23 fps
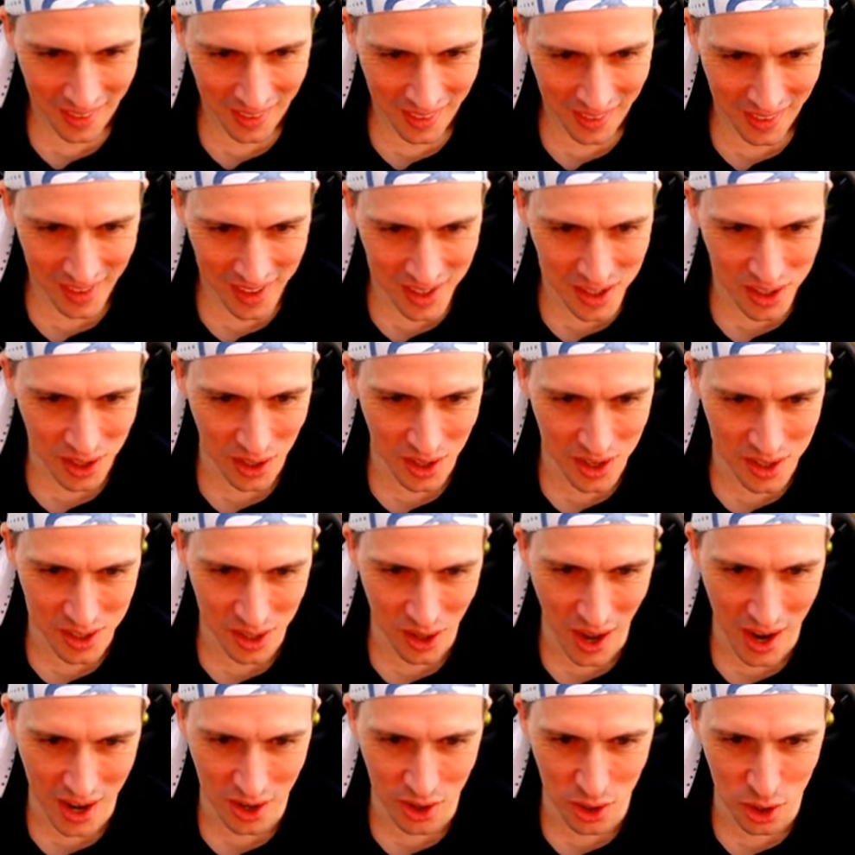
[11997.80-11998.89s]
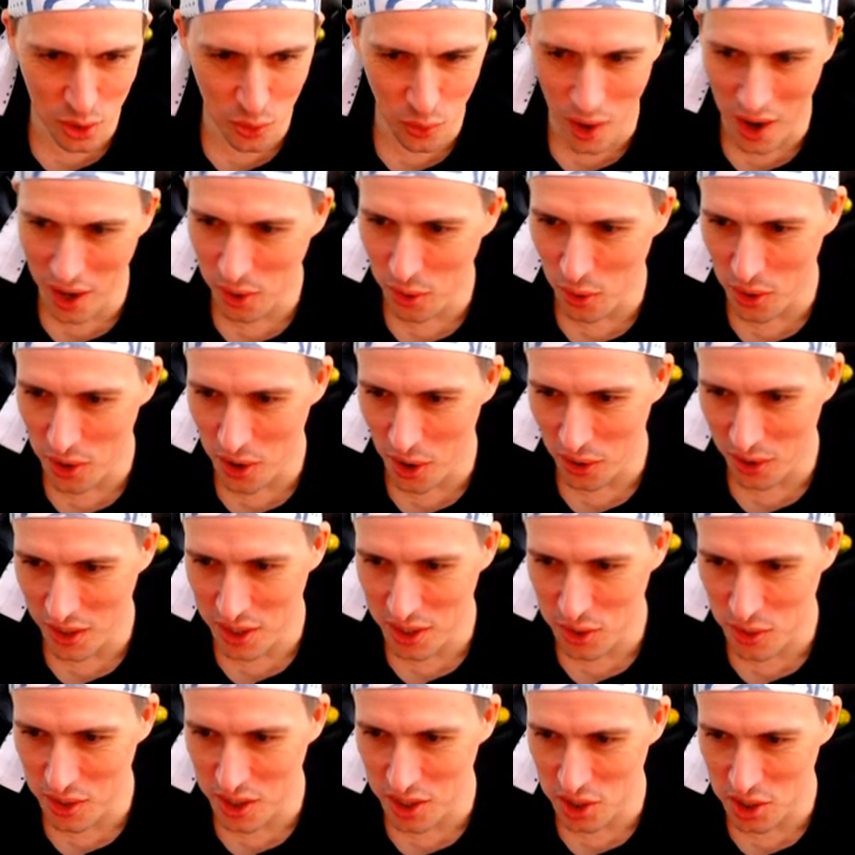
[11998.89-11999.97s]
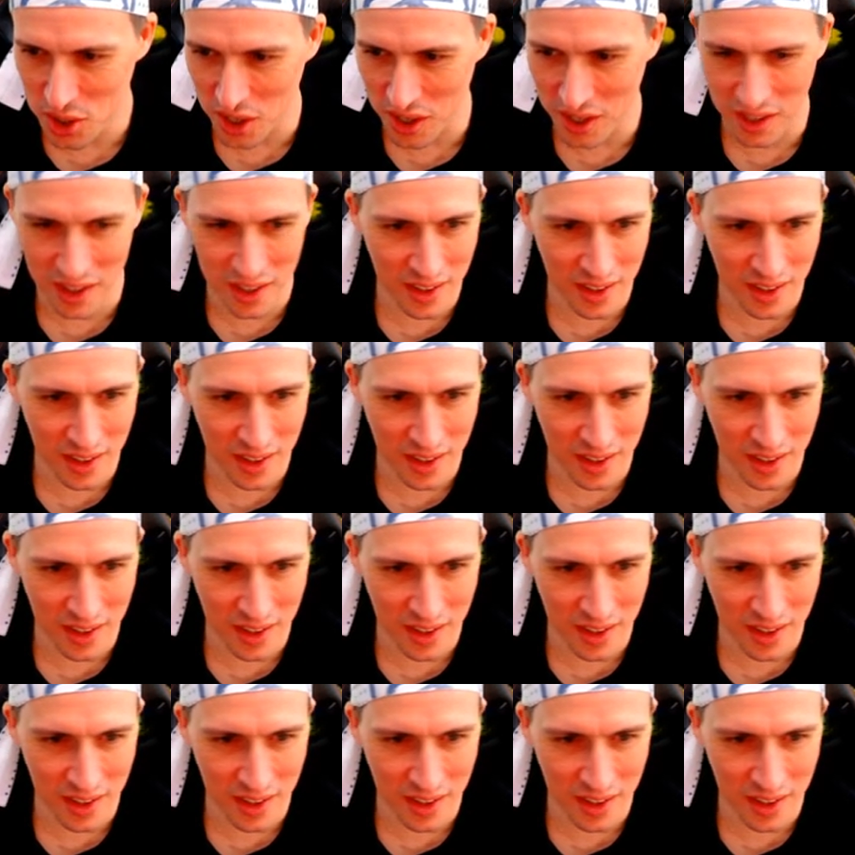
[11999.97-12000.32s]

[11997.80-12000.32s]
This is like a new one coin only tradition.